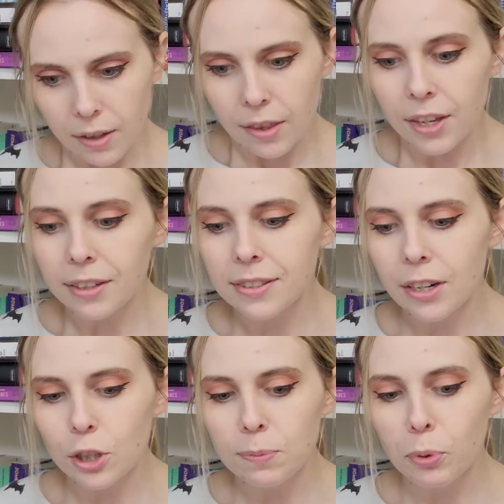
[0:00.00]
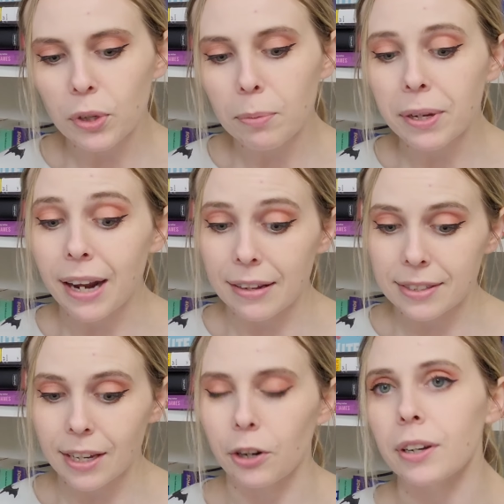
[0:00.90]
Things that are spooky but not
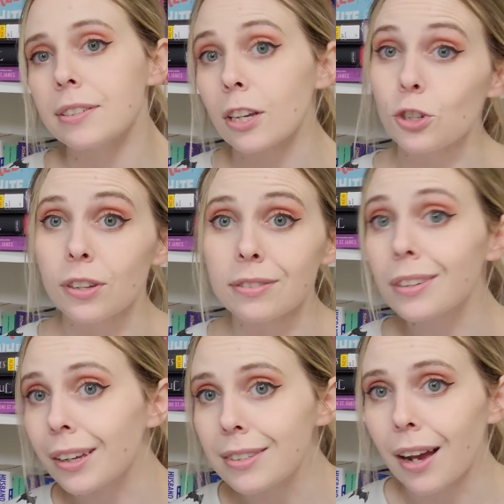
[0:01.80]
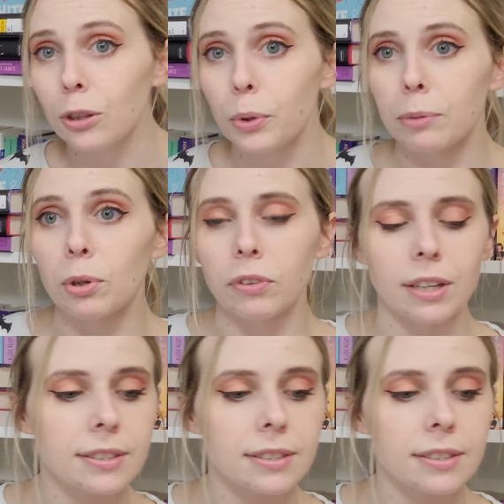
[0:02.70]
scary, such as kids' Halloween movies.